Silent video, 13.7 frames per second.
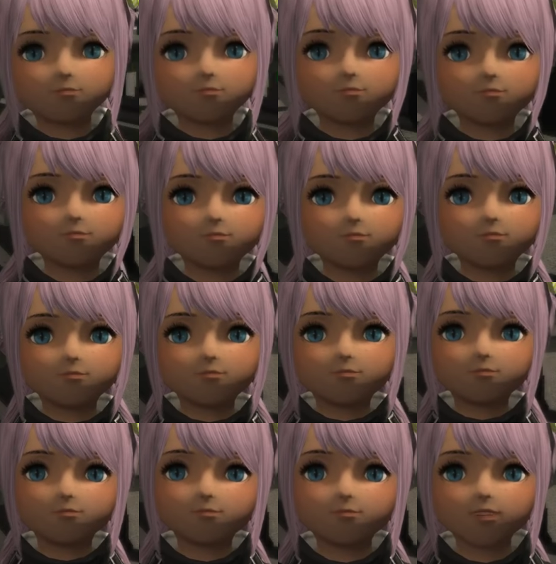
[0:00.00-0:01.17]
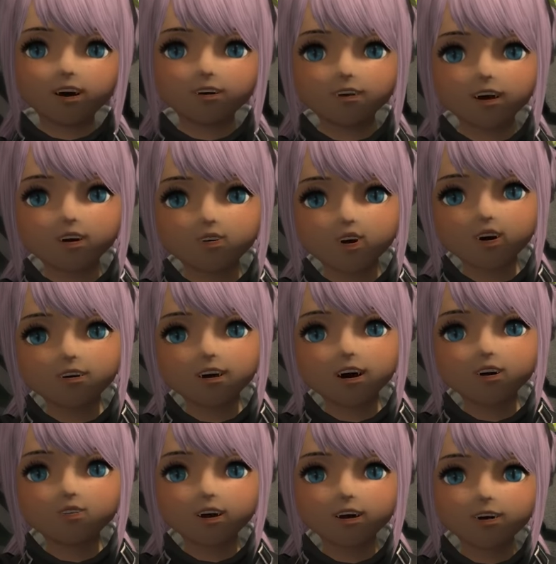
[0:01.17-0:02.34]
at this is this the first we've seen a
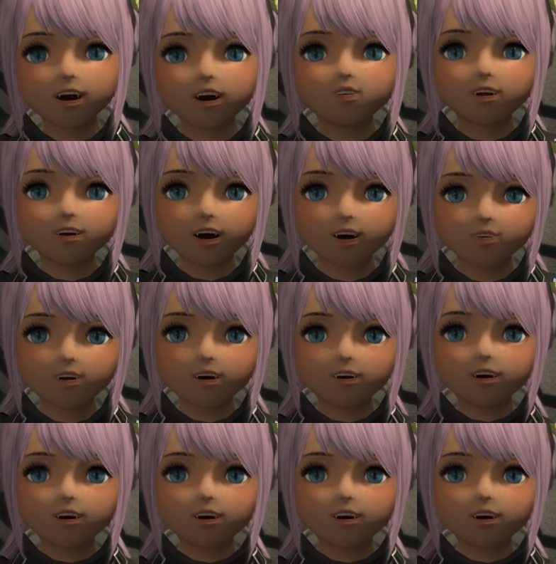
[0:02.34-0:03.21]
baby Makote?